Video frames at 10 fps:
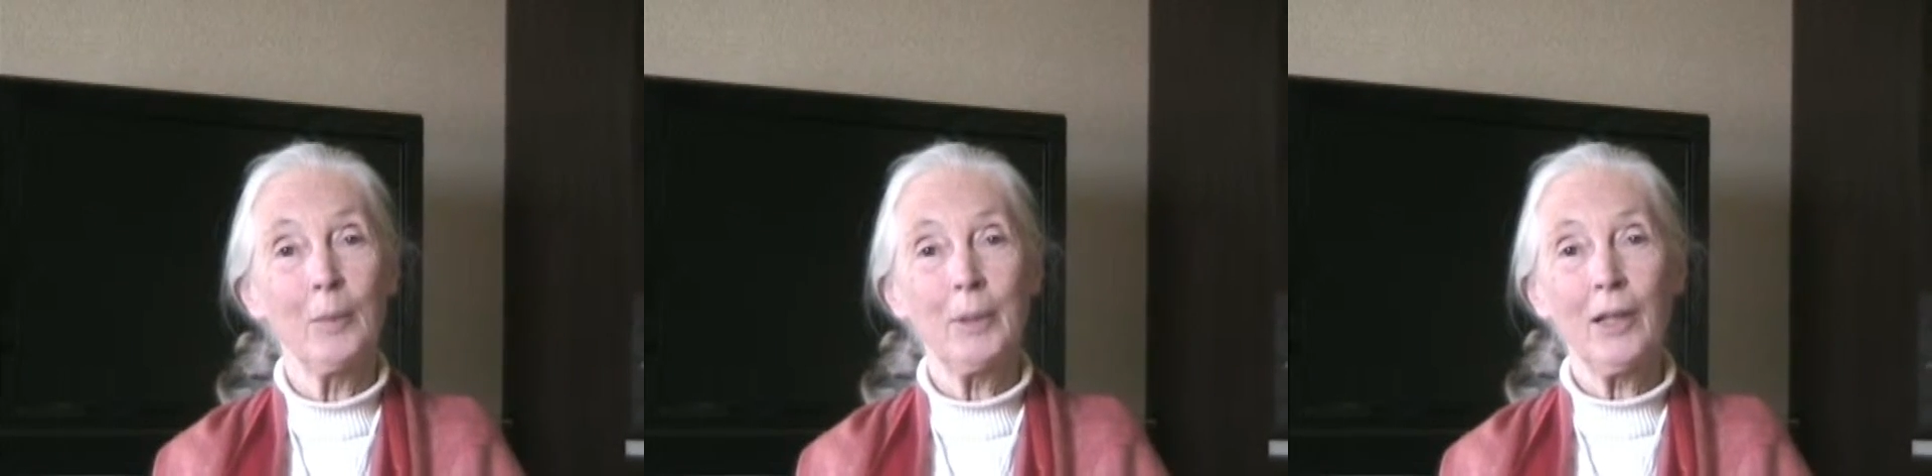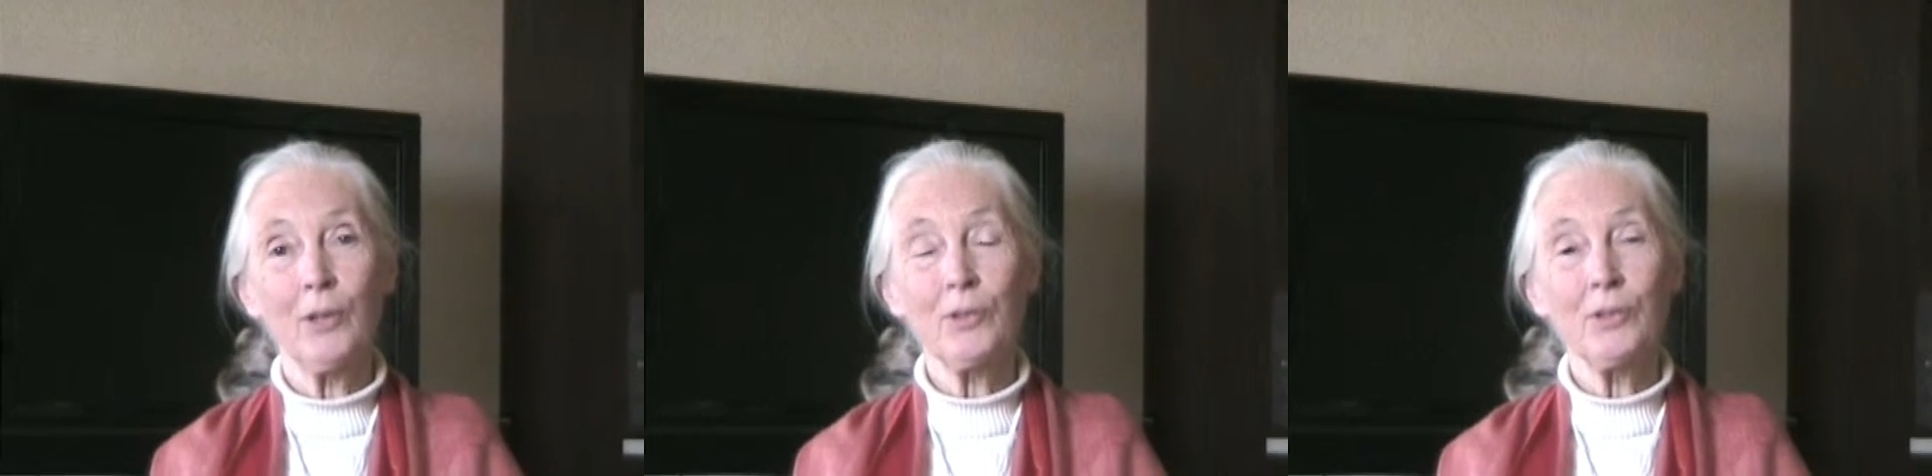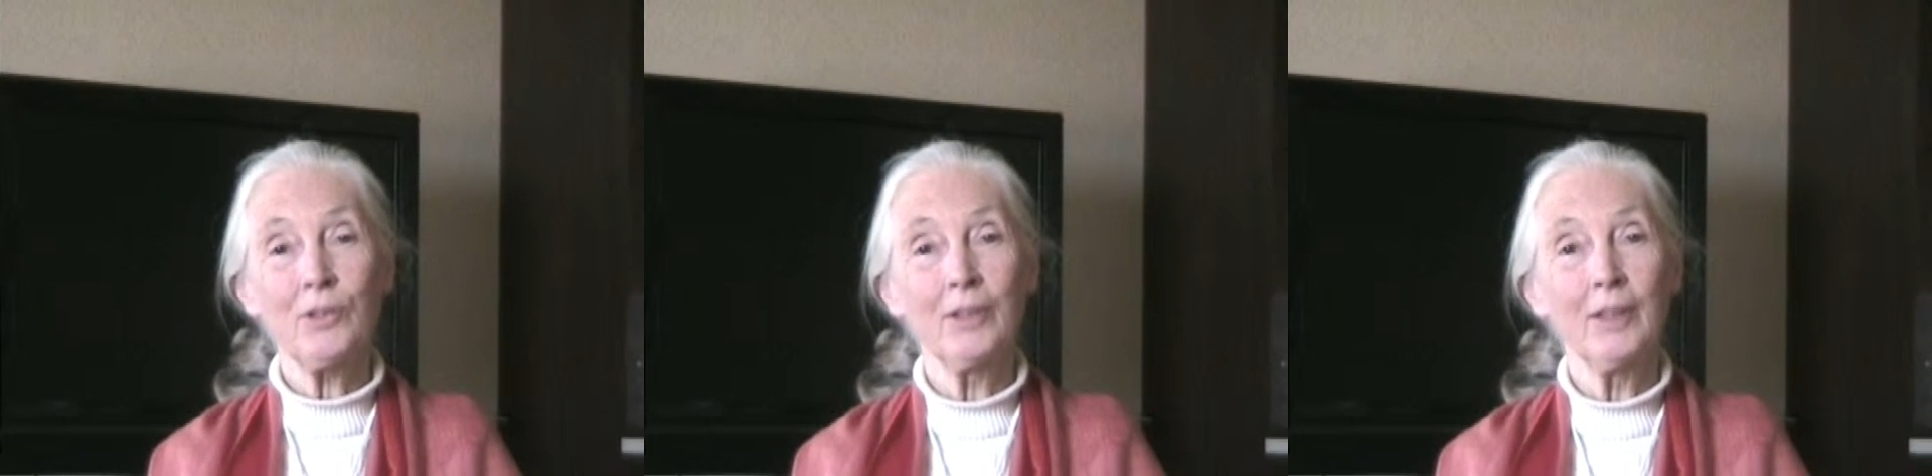
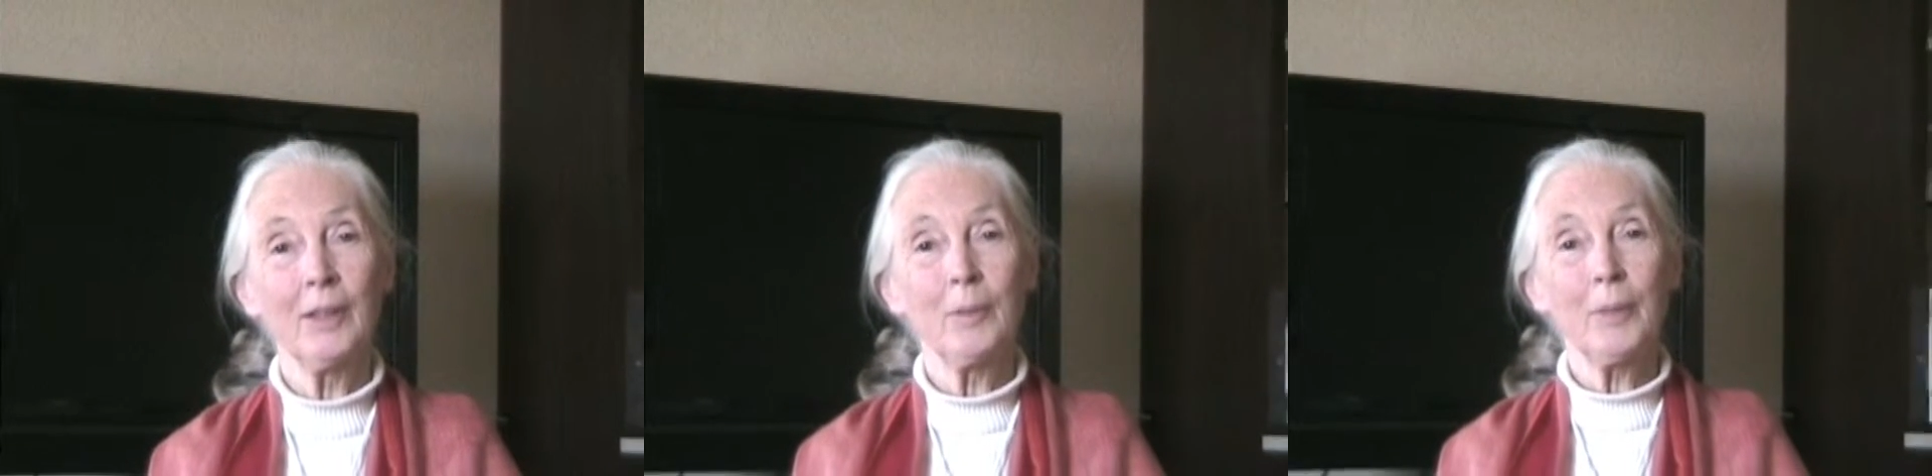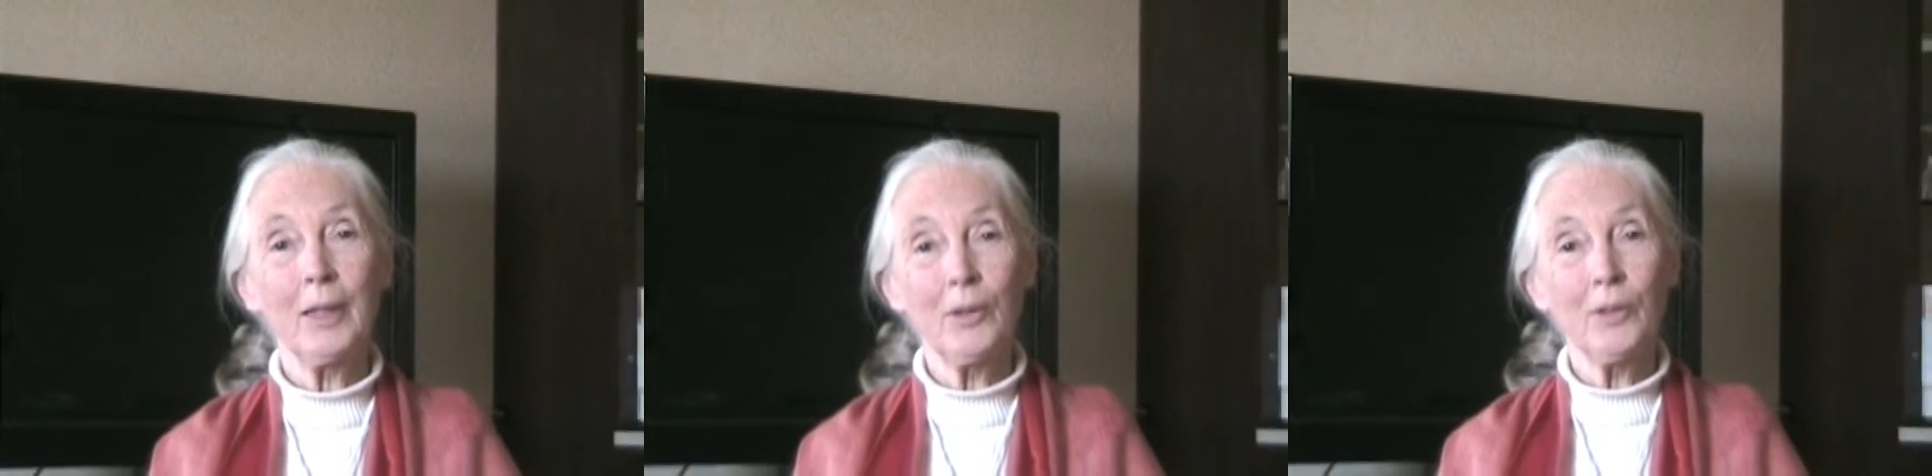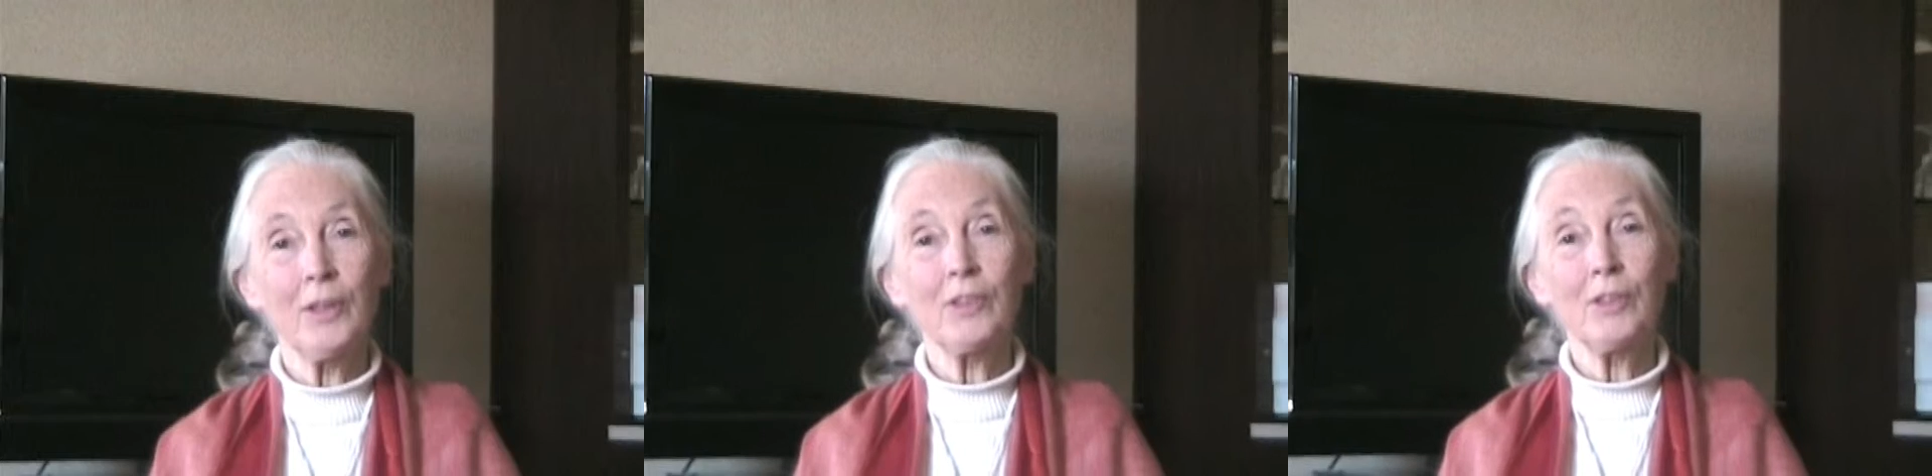Because, my goodness,